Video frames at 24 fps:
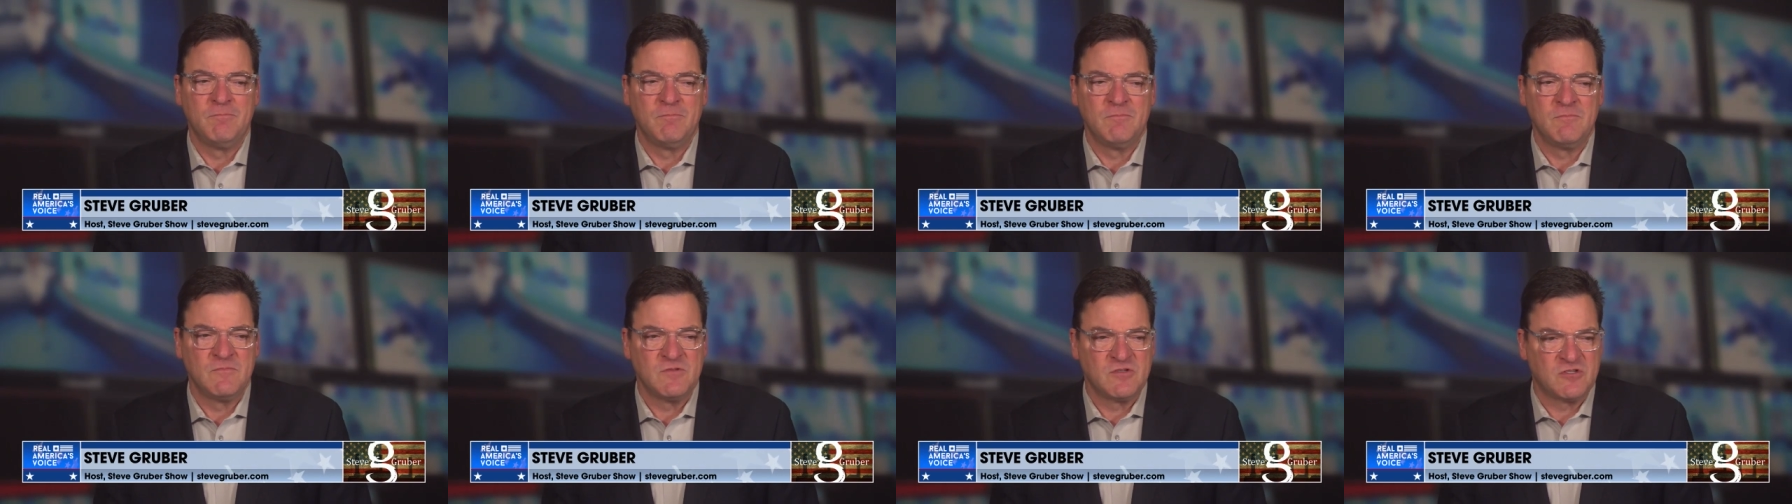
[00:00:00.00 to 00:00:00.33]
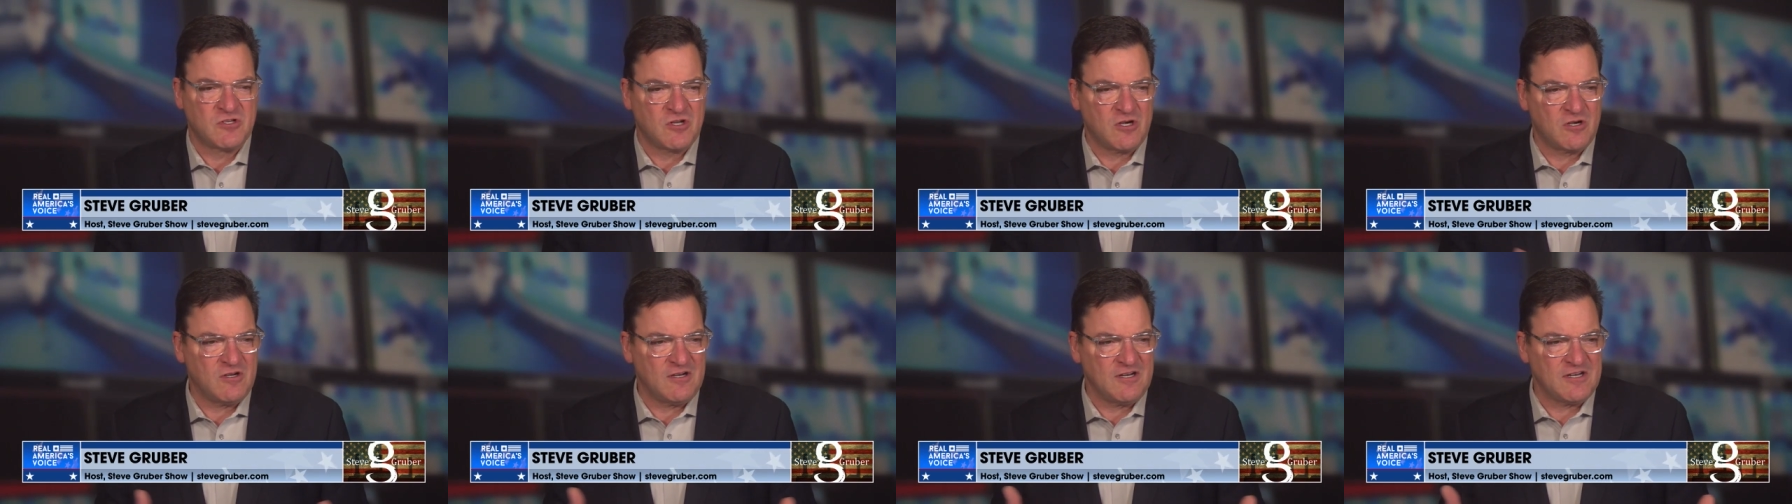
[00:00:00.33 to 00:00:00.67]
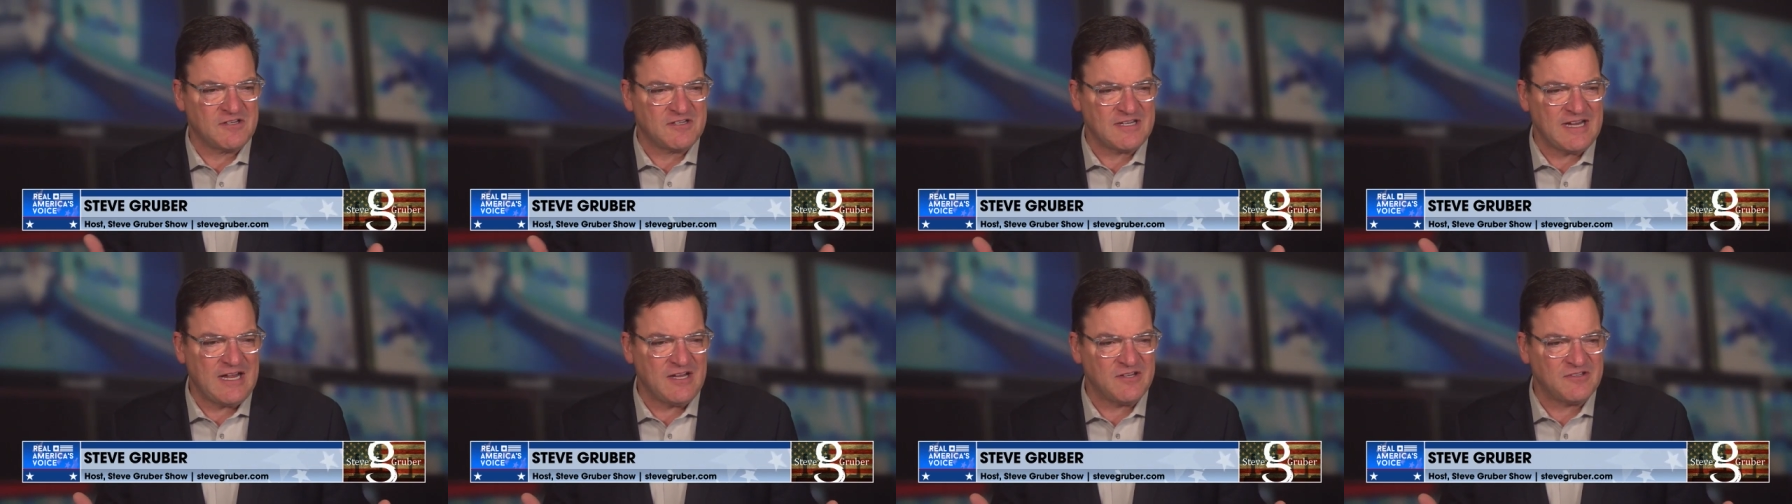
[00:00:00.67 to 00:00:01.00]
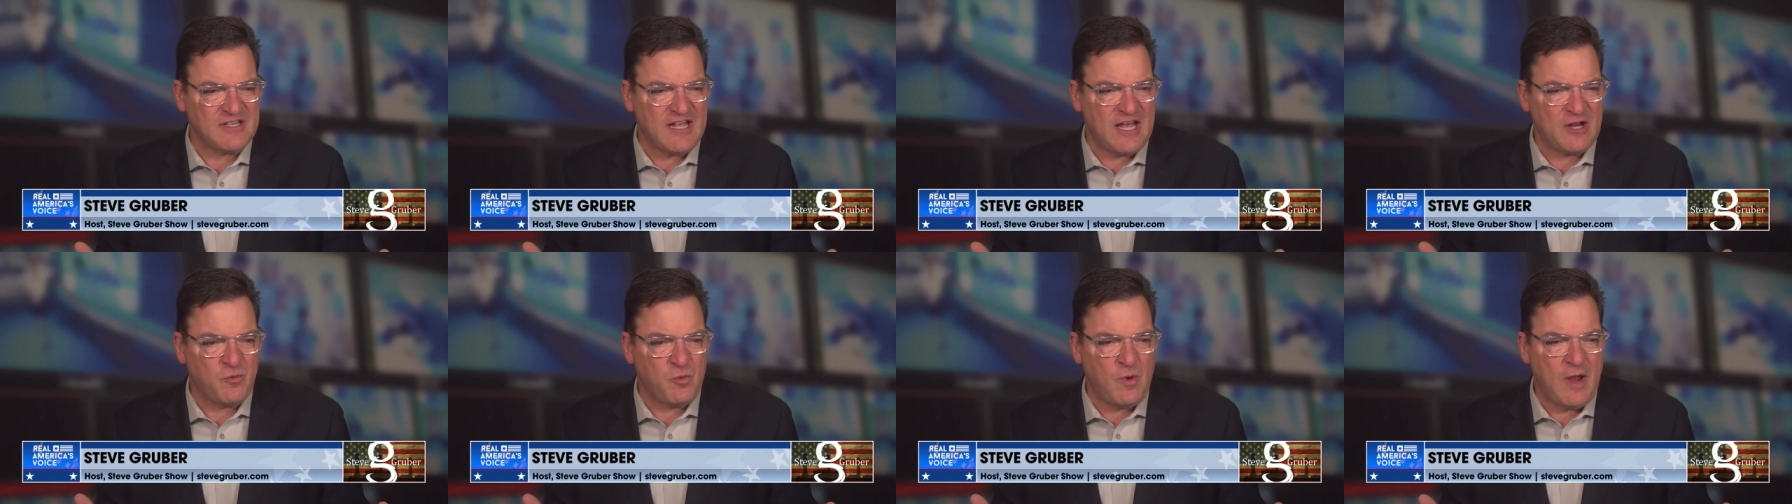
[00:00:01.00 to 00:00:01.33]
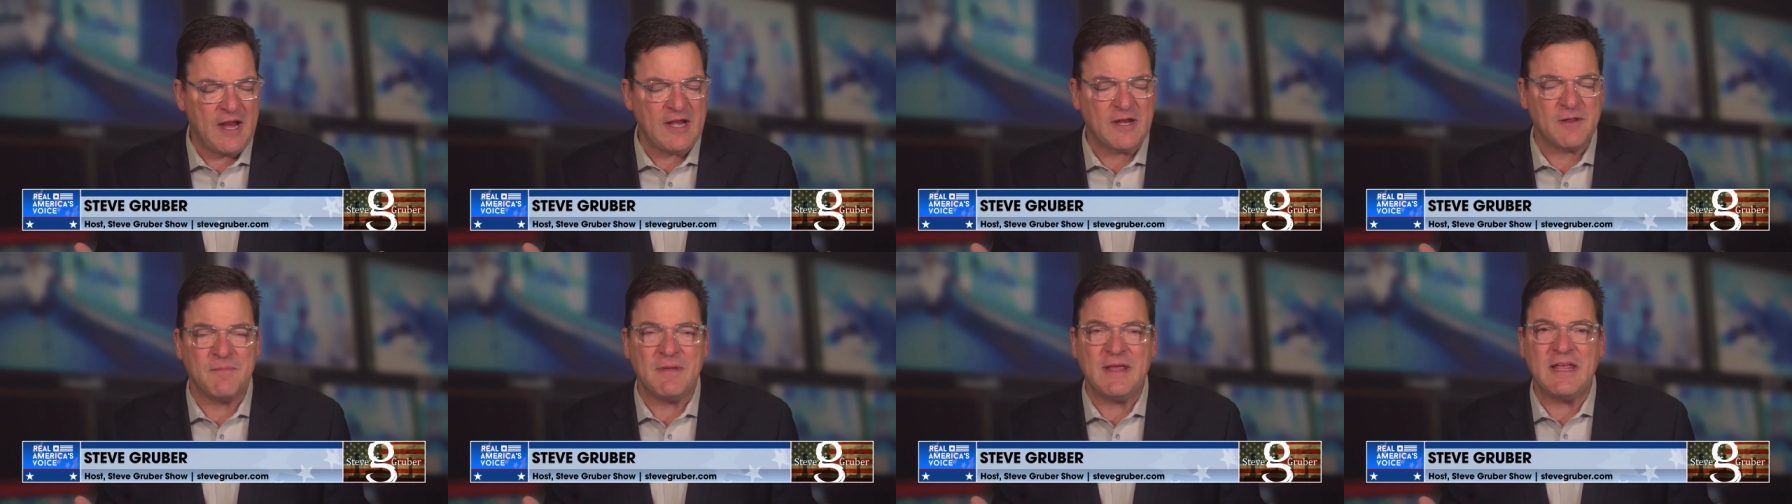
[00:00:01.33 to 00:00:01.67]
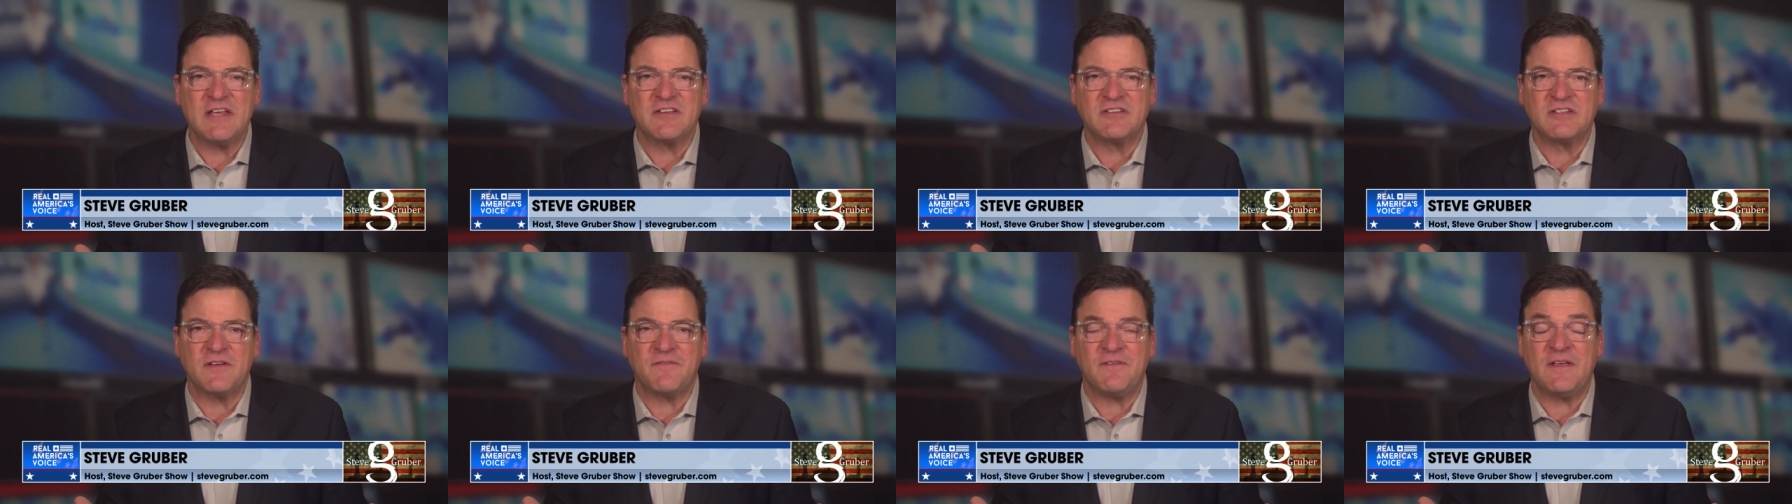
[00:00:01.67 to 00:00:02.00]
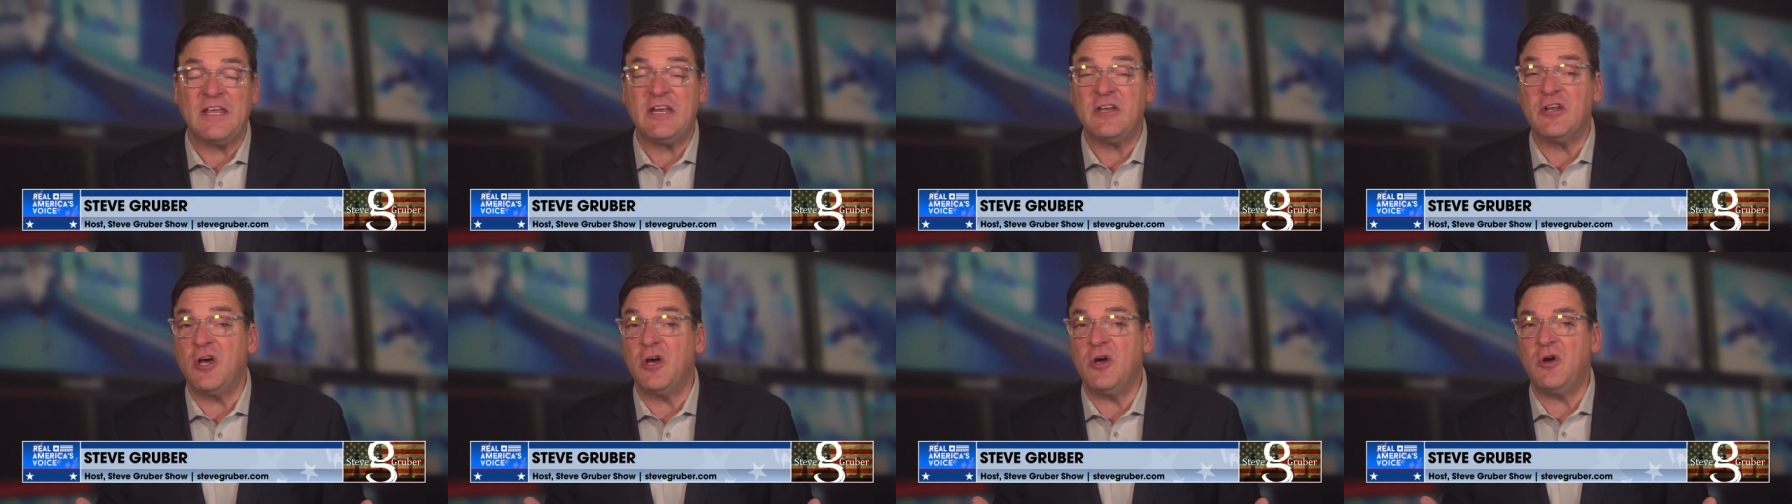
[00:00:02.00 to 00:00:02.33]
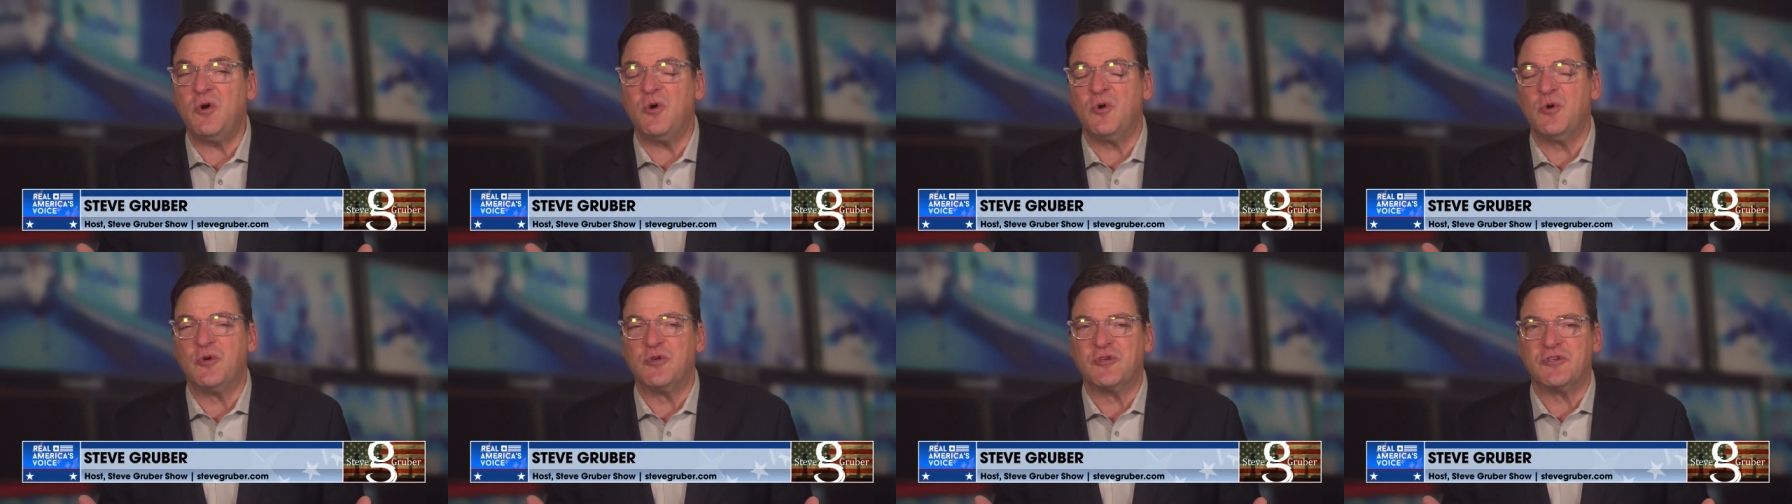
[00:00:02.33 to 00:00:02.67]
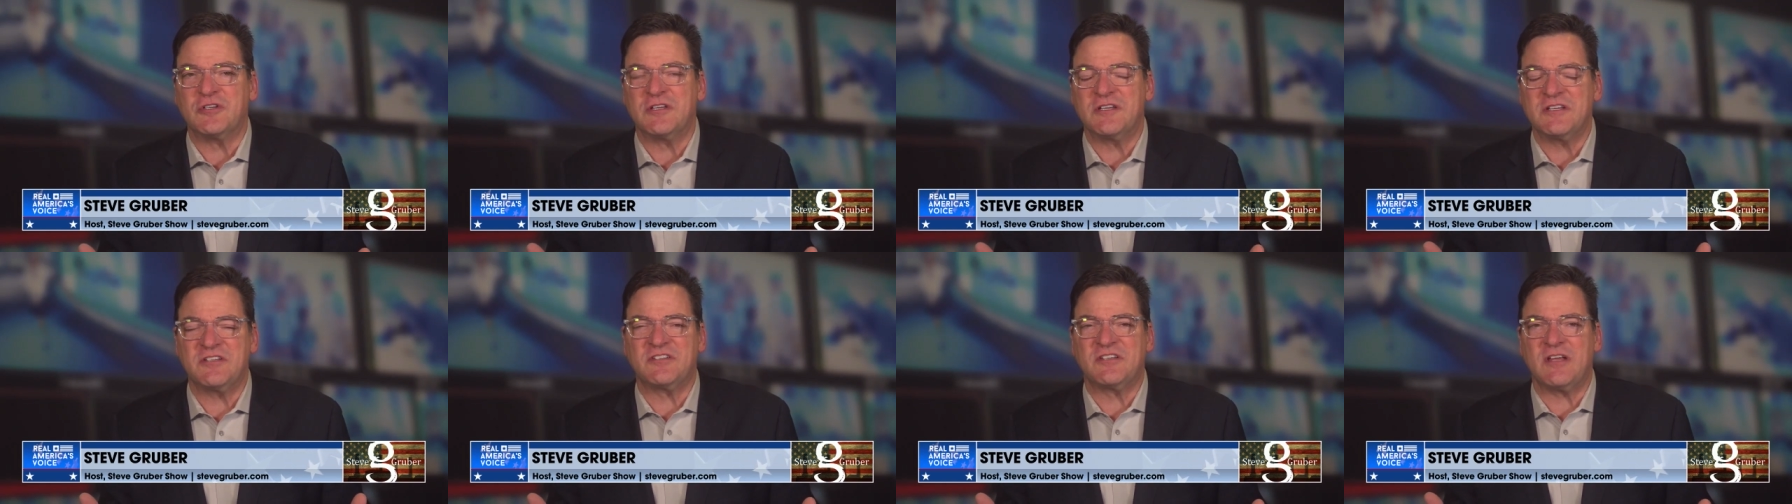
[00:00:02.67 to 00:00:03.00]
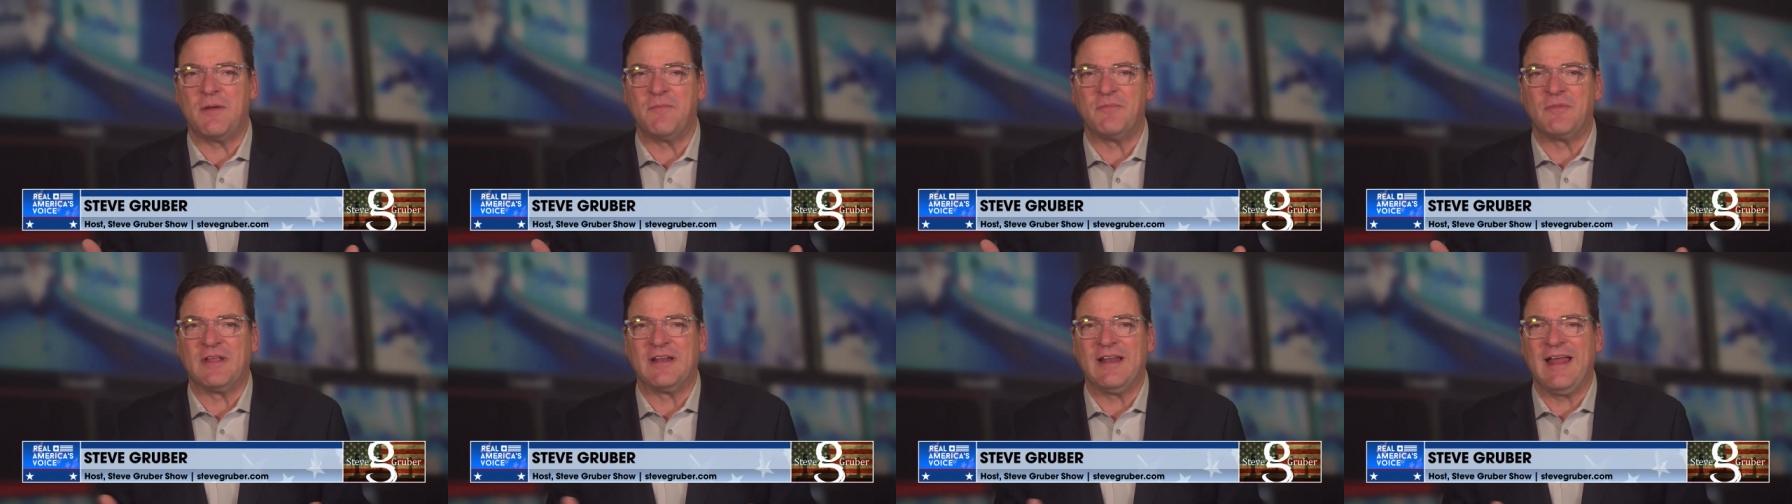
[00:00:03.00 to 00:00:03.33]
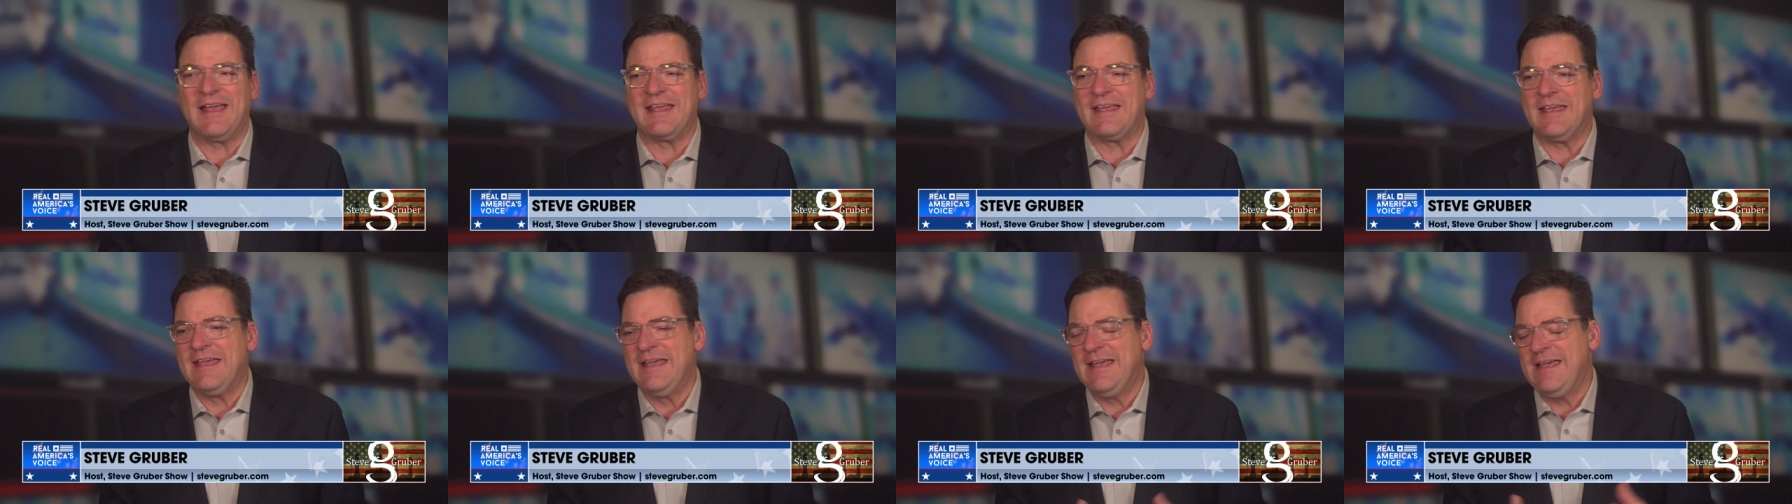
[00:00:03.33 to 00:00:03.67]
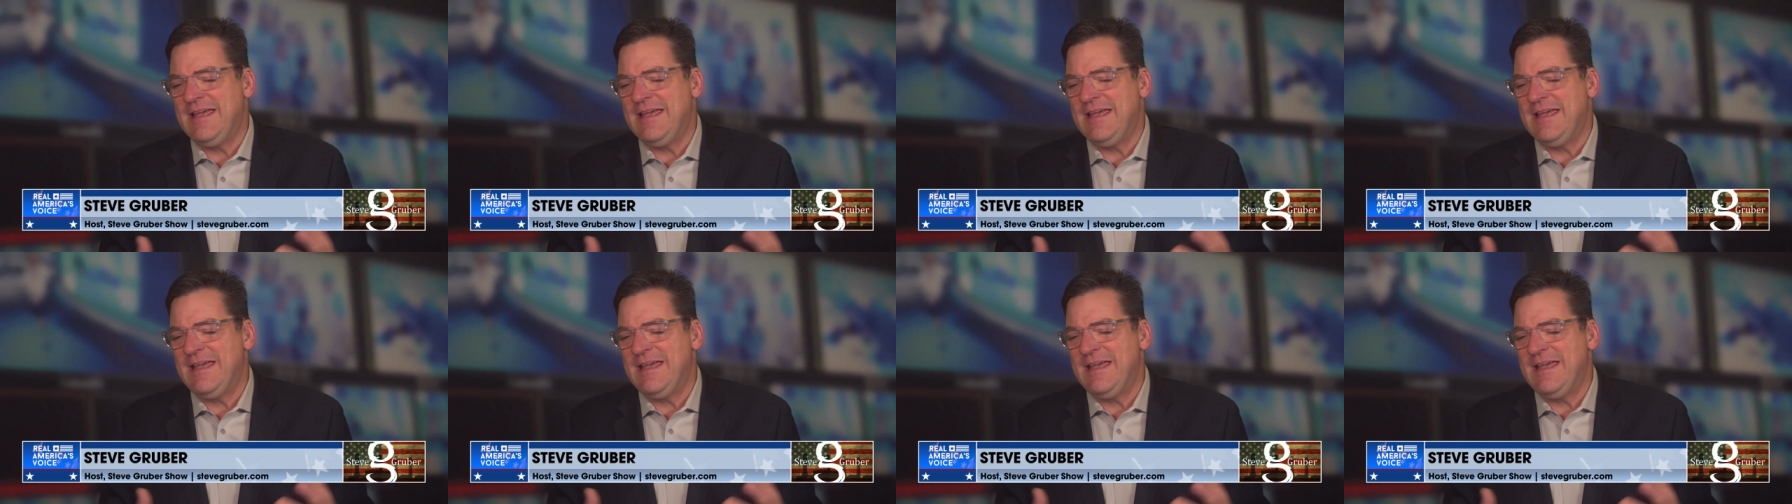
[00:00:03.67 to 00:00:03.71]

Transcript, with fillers: Certainly sounds that way to me, as if he knows something, like,